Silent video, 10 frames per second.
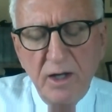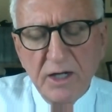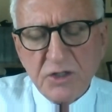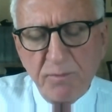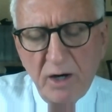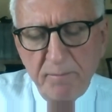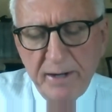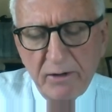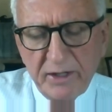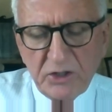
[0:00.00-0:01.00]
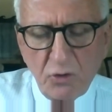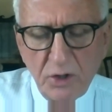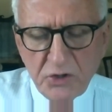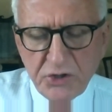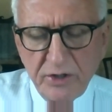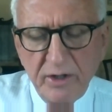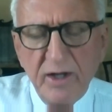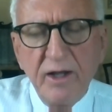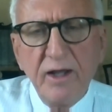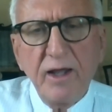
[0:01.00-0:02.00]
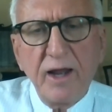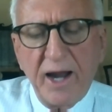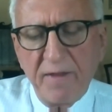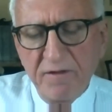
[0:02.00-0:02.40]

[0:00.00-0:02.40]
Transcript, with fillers: its barbaric torture, and